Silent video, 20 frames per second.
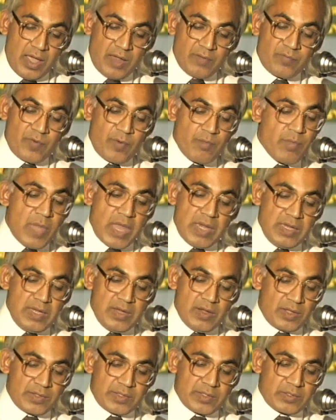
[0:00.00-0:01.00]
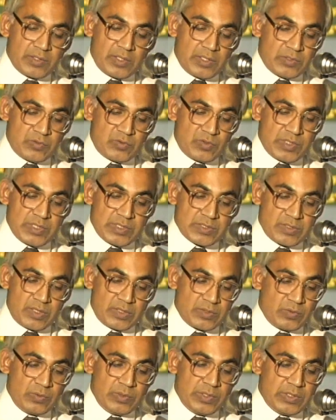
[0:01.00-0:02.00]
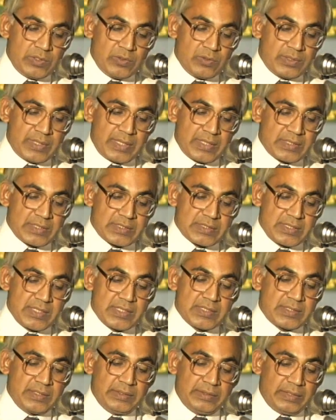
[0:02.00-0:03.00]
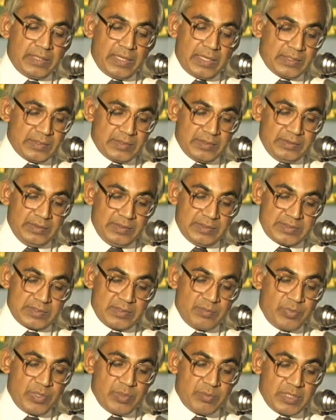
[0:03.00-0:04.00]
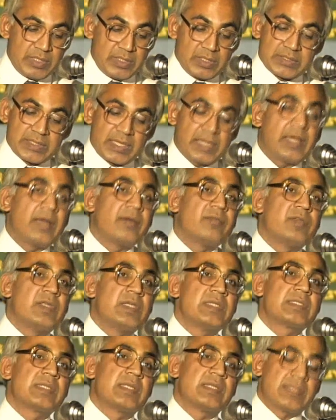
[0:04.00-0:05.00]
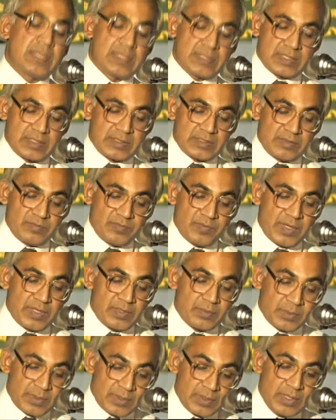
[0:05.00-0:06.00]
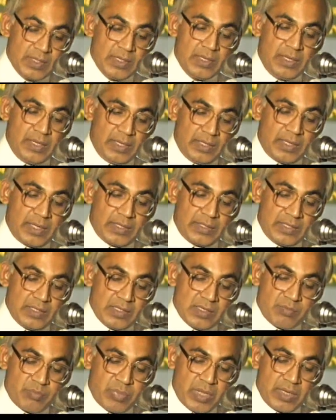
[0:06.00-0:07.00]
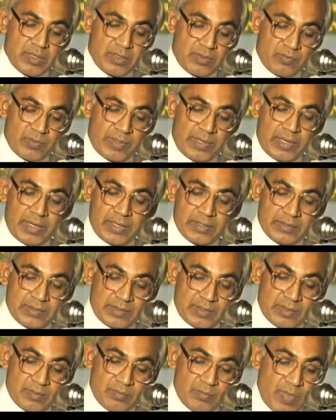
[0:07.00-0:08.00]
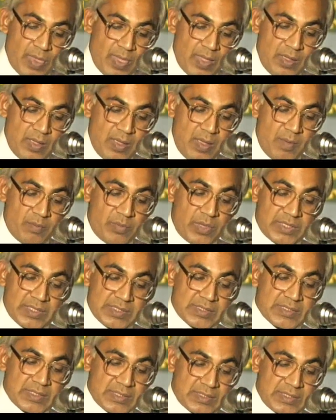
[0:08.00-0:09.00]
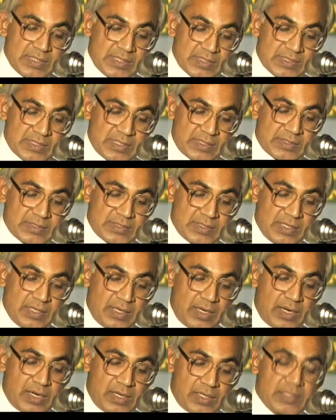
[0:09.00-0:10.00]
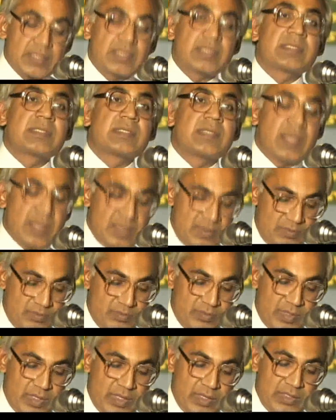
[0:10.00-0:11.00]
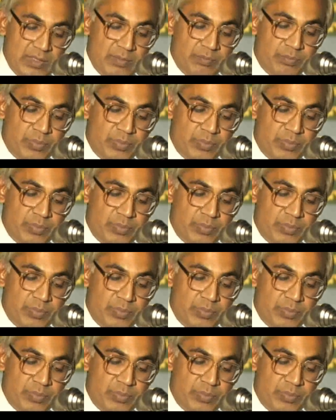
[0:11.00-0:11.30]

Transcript: And for many other countries, not only the United States and Canada, it's simply because I have these statistics available and I can depend and rely on them, but the statistics are the same, and the